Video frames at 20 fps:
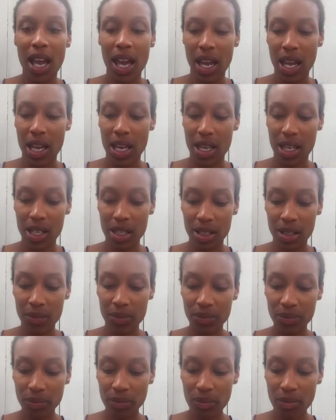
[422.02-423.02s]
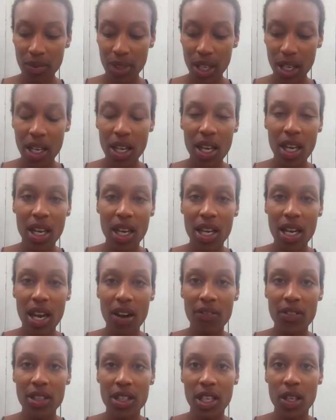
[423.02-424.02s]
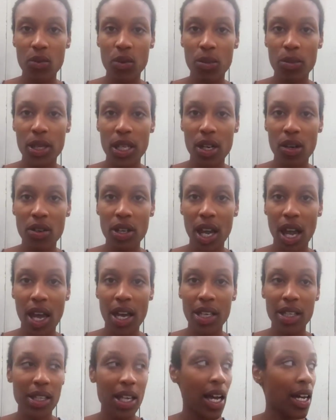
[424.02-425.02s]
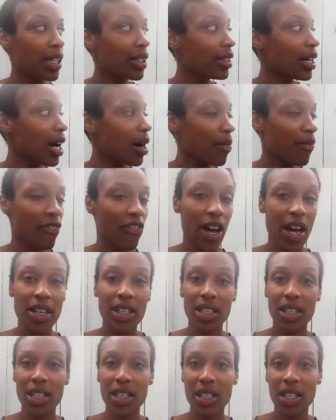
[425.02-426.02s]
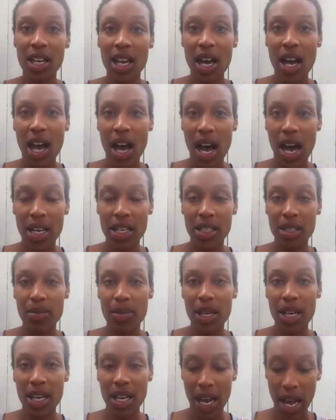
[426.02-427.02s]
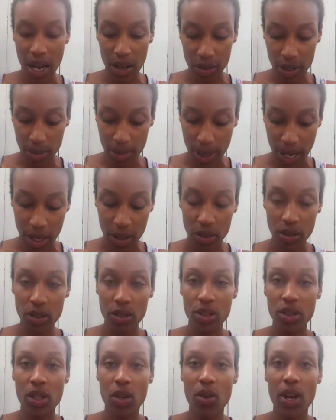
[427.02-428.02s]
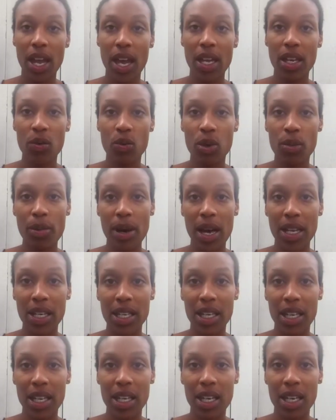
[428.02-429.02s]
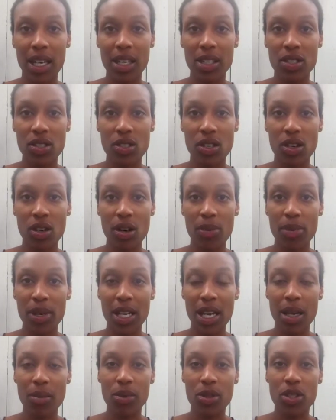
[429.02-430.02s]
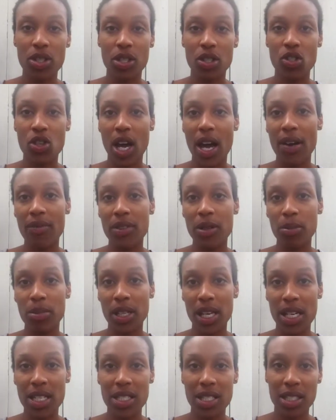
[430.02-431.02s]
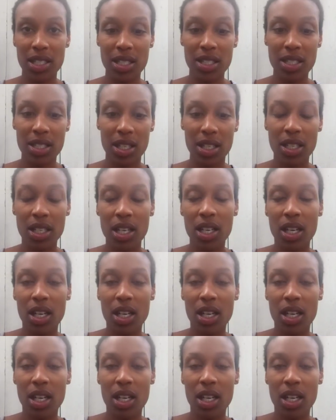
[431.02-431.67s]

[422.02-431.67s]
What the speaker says: and everything will be okay. Like, I'm finally out of the bed, out and about, you know, hanging with my kids. You know, I've been able to drive them places and,